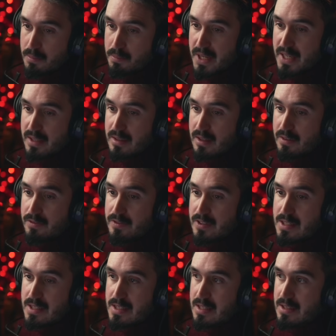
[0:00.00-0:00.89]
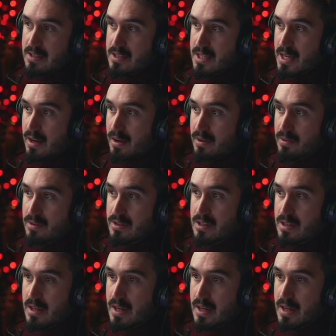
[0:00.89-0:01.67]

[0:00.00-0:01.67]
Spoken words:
a big difference in sound,